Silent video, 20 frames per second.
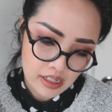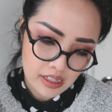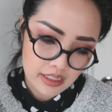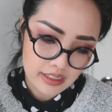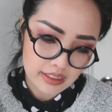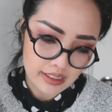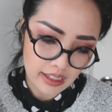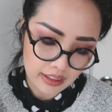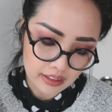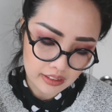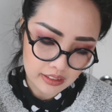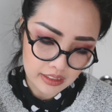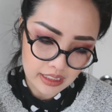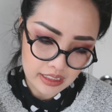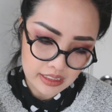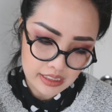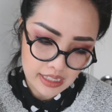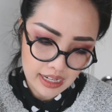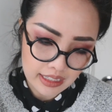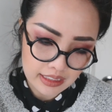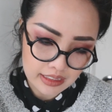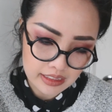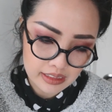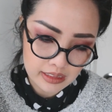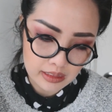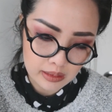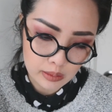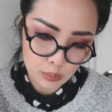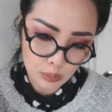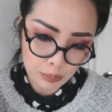cycling, tennis,
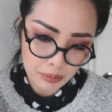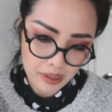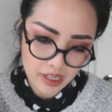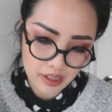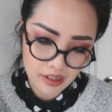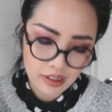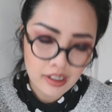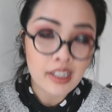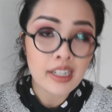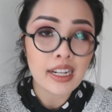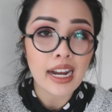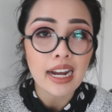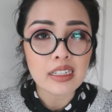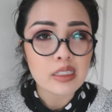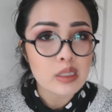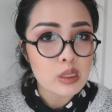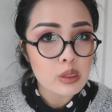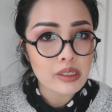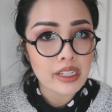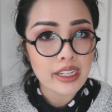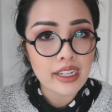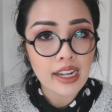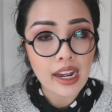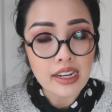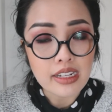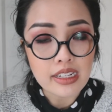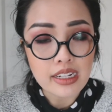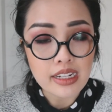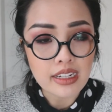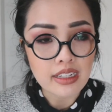and swimming. I do like
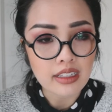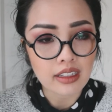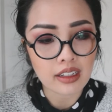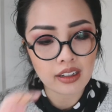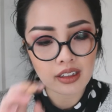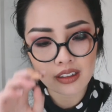hiking.